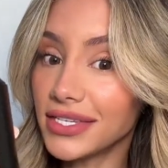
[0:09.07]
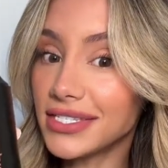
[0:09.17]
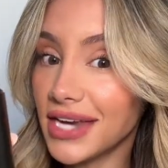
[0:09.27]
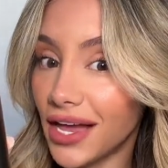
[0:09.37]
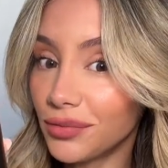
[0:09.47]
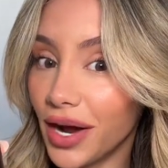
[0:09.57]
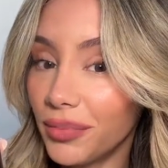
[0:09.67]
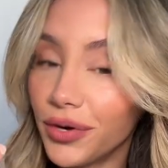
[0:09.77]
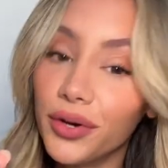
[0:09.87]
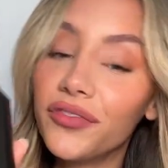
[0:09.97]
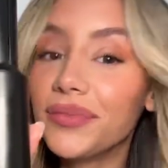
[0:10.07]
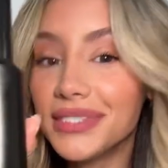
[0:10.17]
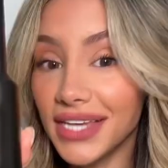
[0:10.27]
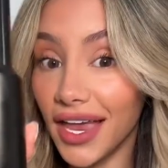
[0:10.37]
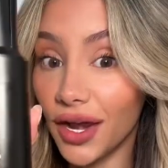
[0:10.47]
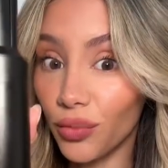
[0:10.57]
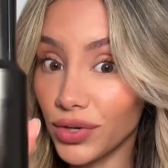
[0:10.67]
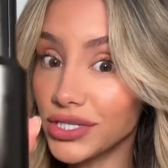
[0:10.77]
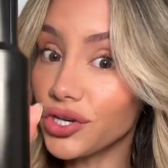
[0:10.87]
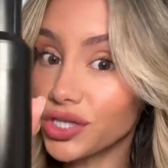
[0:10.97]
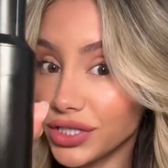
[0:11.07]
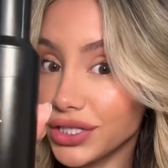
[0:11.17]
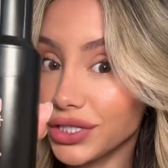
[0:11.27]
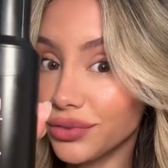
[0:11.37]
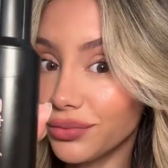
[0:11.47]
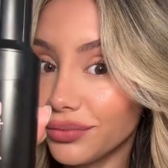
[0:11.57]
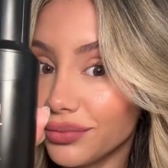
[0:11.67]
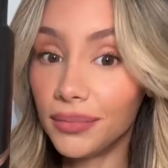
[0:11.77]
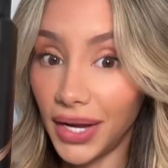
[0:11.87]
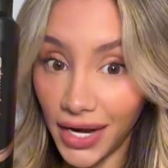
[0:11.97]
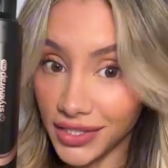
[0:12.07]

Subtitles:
the StyleWrap Pro from Skin Research Institute. My